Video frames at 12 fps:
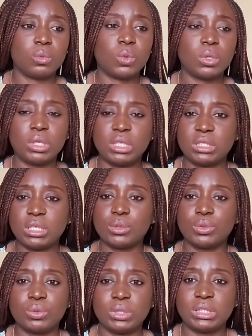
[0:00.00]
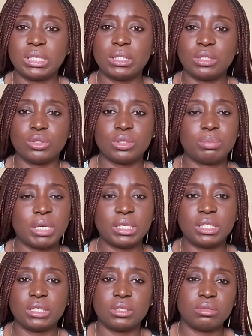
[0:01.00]
1 liter, 2 liter, they just
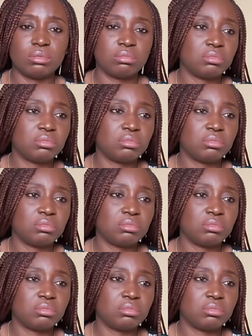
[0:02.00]
package.